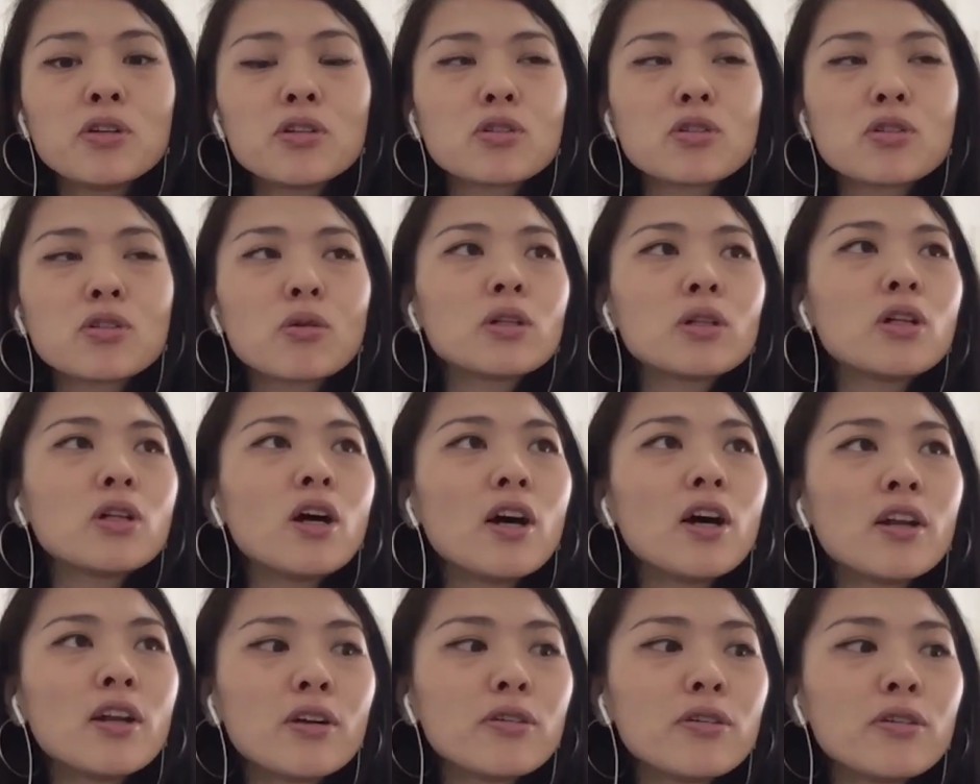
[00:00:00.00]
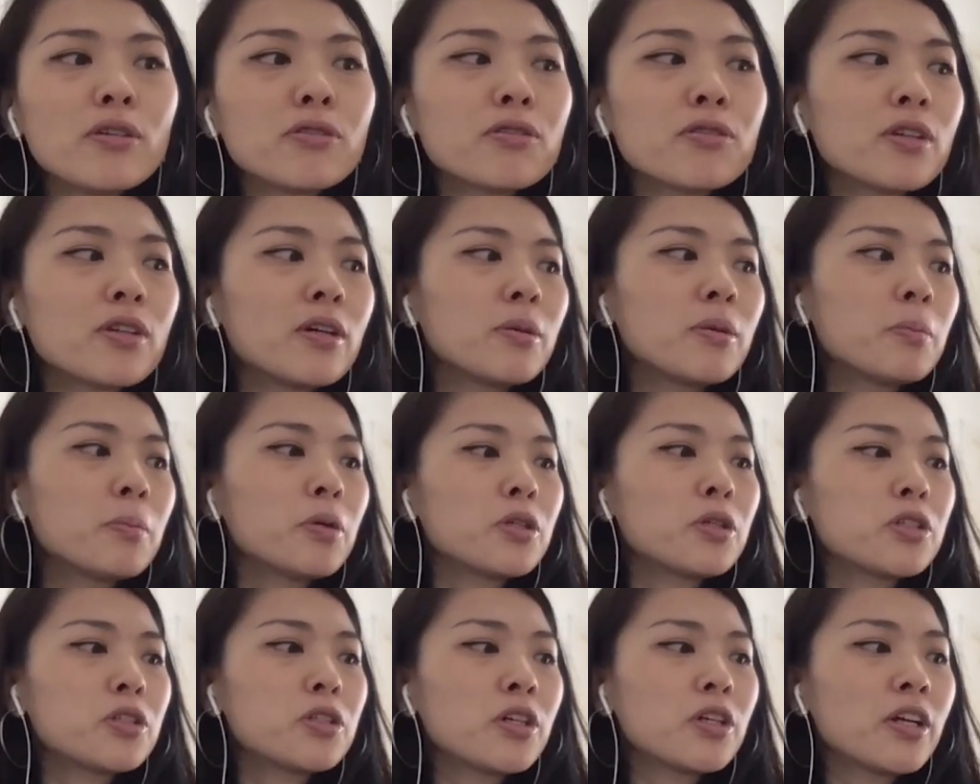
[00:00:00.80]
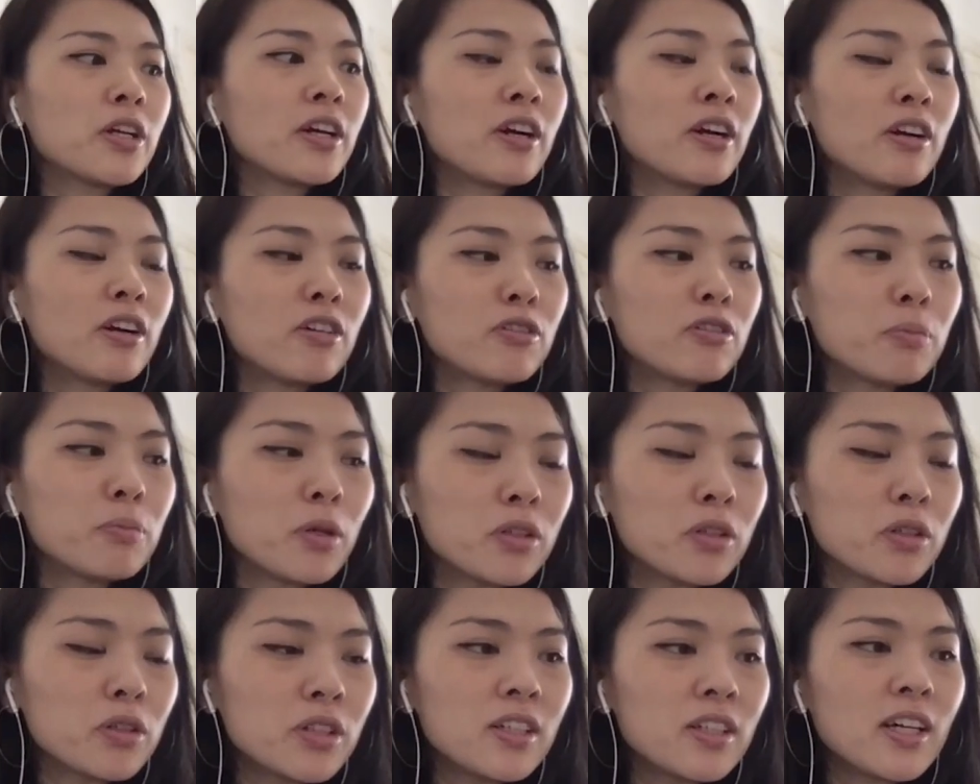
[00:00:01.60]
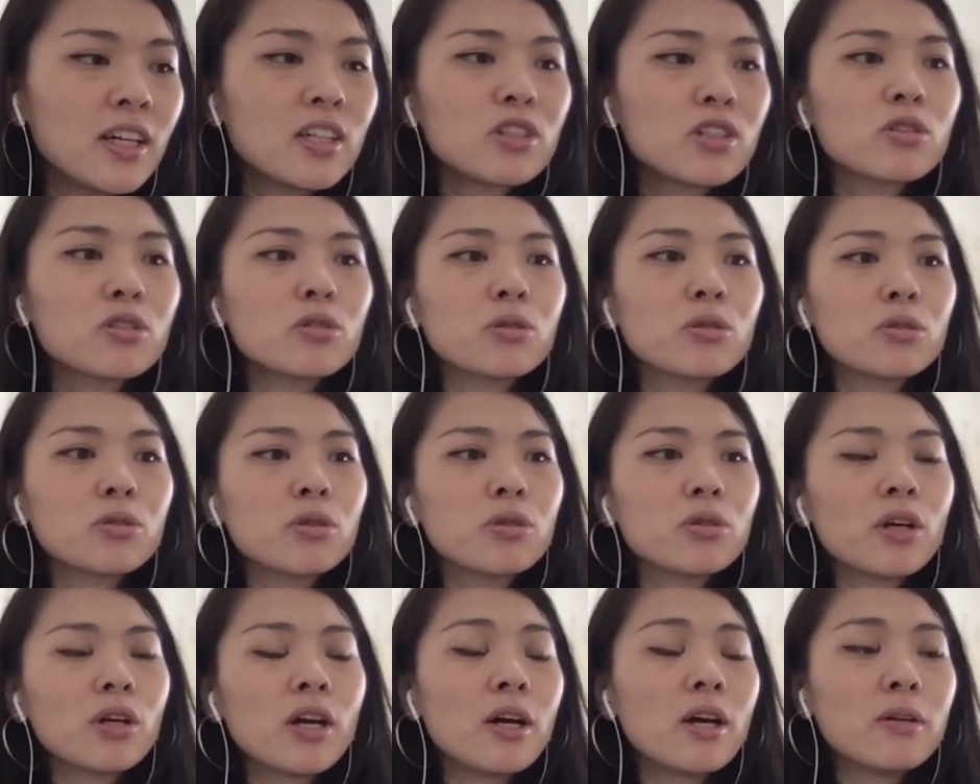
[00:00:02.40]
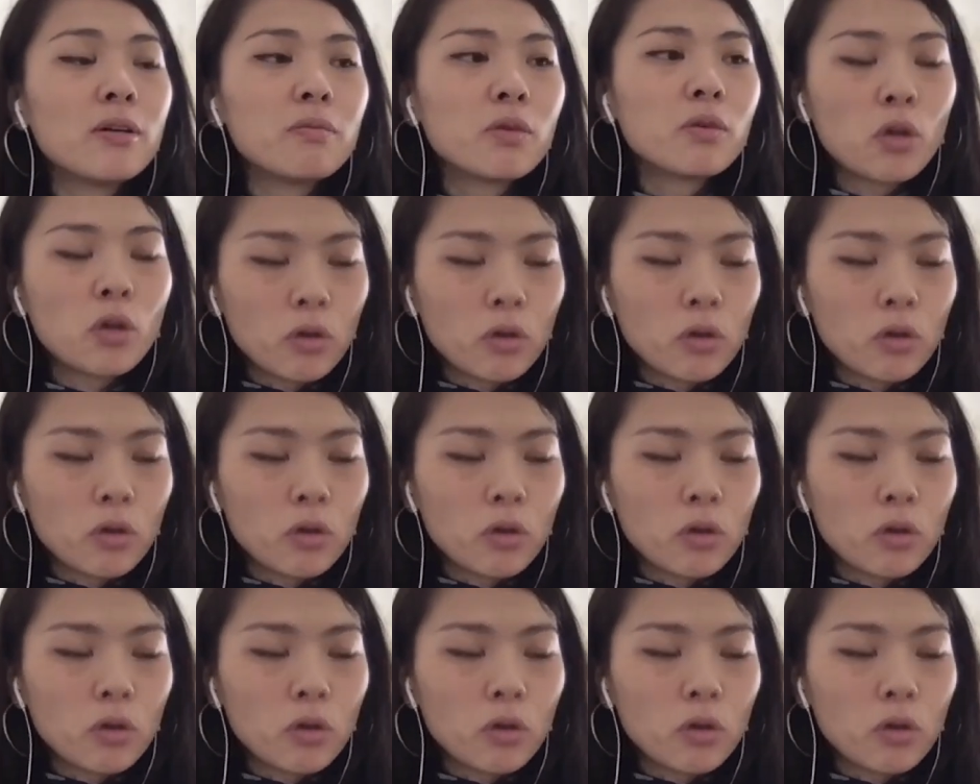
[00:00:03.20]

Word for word: So a lot of the pushing of multinational, uh,